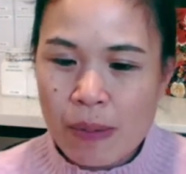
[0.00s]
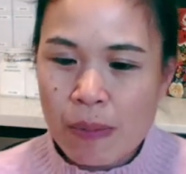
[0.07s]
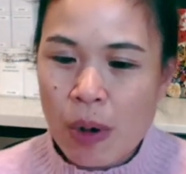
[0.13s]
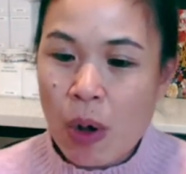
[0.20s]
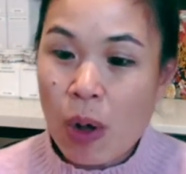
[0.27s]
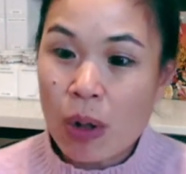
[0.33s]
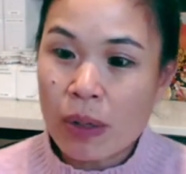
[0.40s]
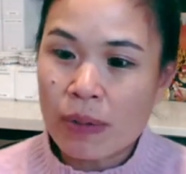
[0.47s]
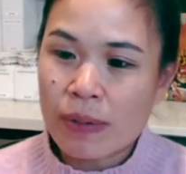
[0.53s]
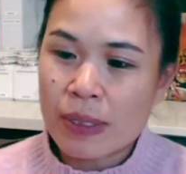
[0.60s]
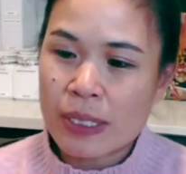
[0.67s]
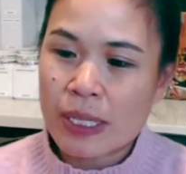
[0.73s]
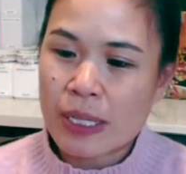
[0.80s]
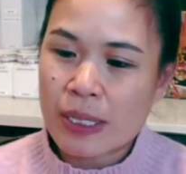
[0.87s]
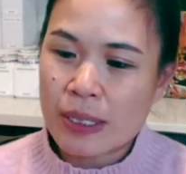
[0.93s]
all of the
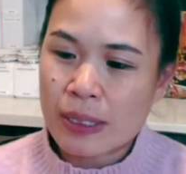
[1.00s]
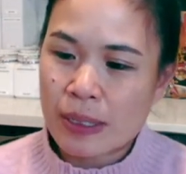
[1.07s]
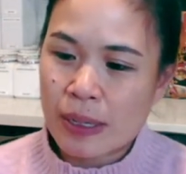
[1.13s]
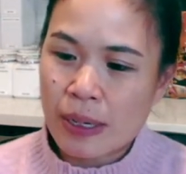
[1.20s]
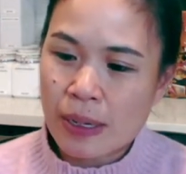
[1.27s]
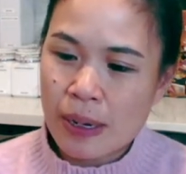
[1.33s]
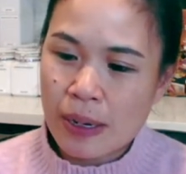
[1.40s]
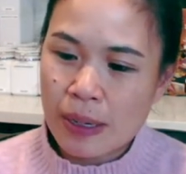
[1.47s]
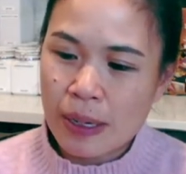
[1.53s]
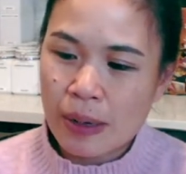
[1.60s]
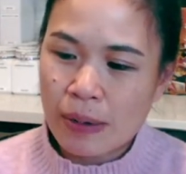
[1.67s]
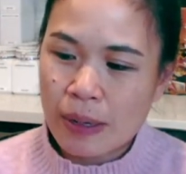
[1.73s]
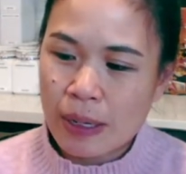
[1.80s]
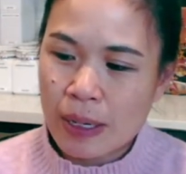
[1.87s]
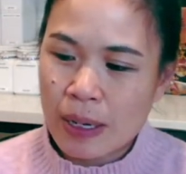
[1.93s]
teas that I
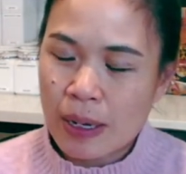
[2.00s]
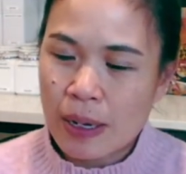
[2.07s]
carry,